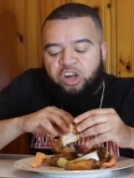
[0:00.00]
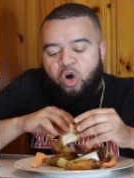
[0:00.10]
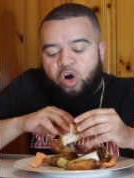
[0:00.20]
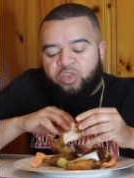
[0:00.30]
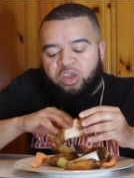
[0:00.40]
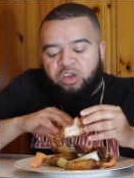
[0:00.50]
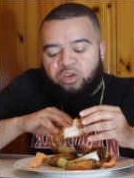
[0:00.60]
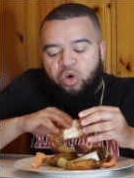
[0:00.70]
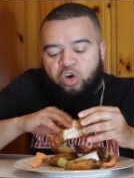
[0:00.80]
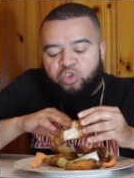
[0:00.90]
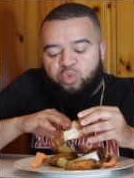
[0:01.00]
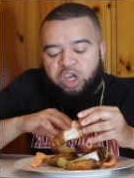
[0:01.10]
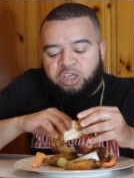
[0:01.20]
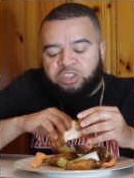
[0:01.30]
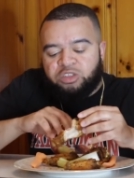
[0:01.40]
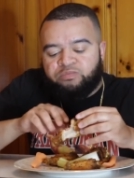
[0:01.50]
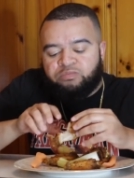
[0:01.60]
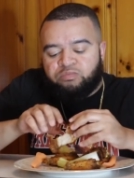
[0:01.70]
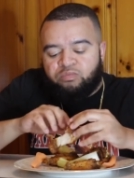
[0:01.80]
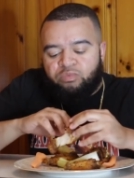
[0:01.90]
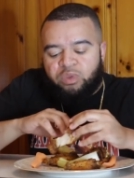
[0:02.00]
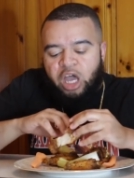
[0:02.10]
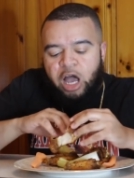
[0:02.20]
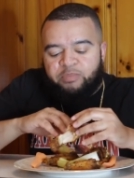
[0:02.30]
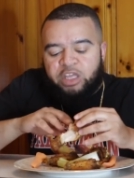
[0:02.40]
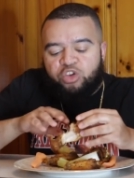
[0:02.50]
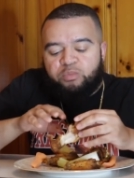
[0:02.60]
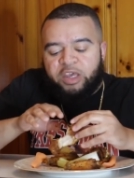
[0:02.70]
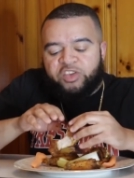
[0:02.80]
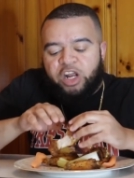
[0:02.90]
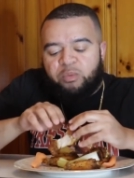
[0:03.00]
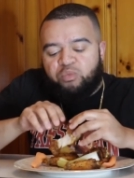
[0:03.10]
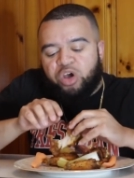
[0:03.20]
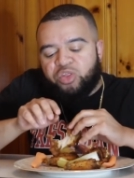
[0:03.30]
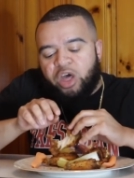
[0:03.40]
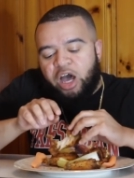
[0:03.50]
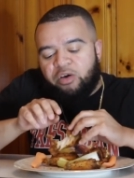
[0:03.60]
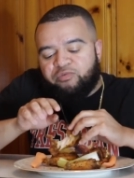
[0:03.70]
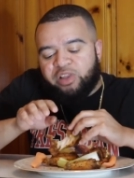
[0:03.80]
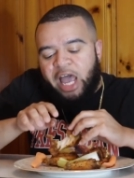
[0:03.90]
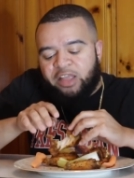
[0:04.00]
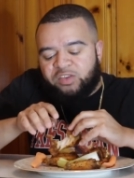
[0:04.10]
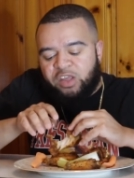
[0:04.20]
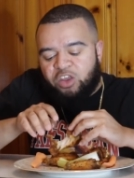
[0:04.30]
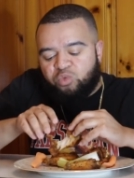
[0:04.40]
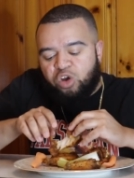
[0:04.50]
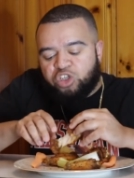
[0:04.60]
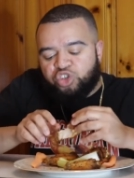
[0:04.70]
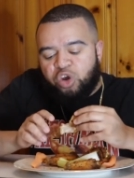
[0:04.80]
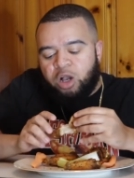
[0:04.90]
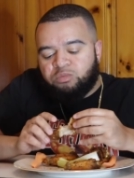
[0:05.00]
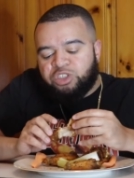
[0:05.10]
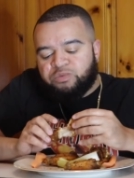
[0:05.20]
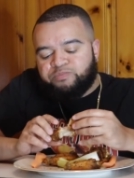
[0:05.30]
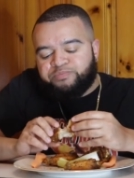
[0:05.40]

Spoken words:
on the wings. They do mix it up with flats as well as drums.